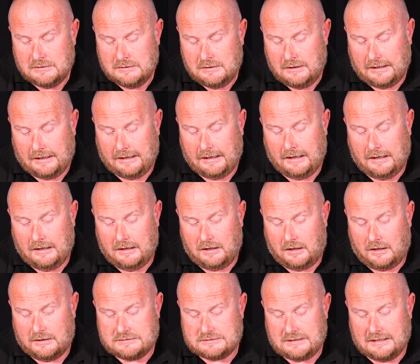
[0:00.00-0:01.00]

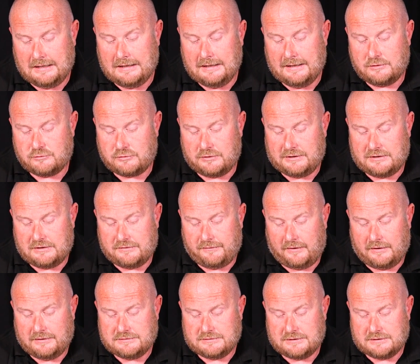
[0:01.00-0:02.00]
I sell electronic
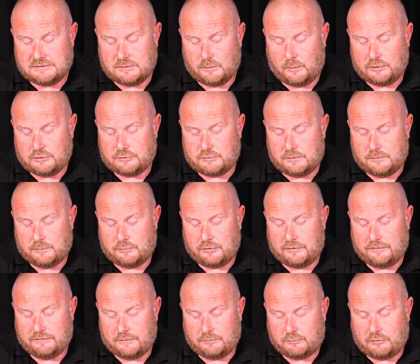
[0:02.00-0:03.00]
devices and want to
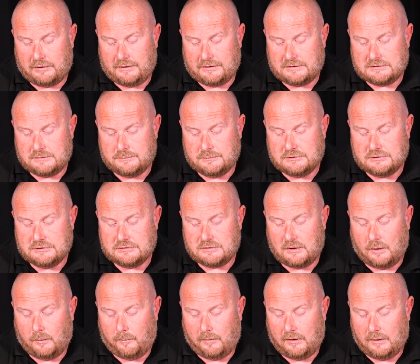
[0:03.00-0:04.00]
improve the product images
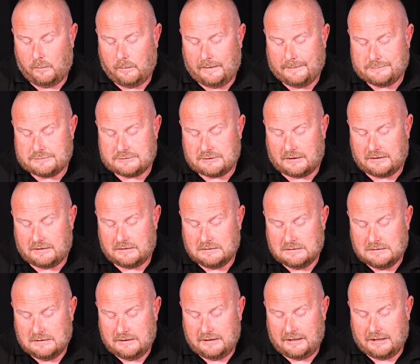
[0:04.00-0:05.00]
on my website.
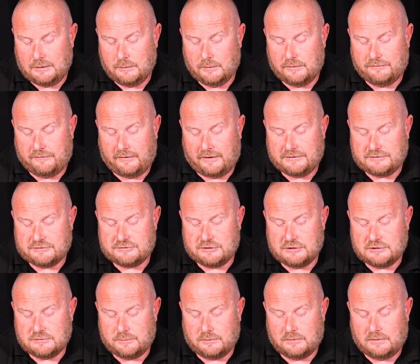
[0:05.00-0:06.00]
Can you advise
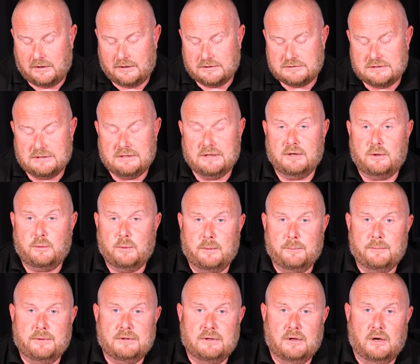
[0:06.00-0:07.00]
suitable lighting and
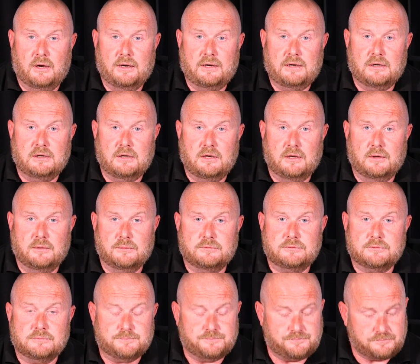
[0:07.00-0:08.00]
equipment that I can
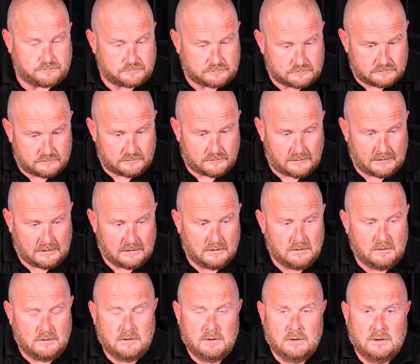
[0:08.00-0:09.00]
use?
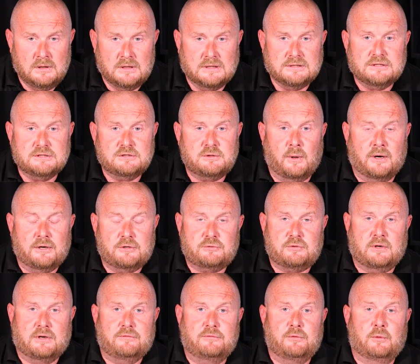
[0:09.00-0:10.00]
This is quite a
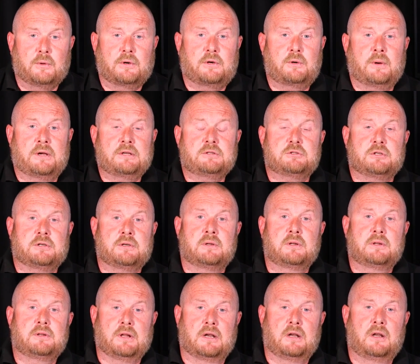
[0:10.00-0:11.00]
straightforward question.
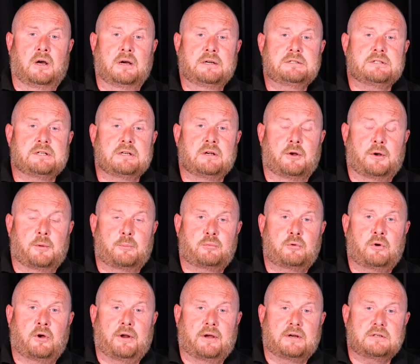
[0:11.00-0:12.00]
The lighting on a
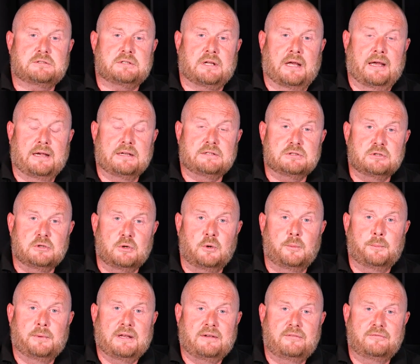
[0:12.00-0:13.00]
product set is
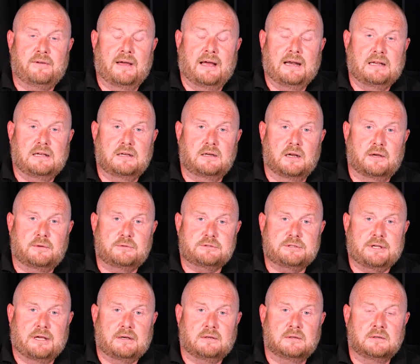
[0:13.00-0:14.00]
normally fairly close
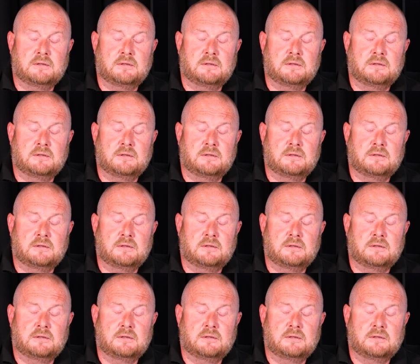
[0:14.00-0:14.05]
in.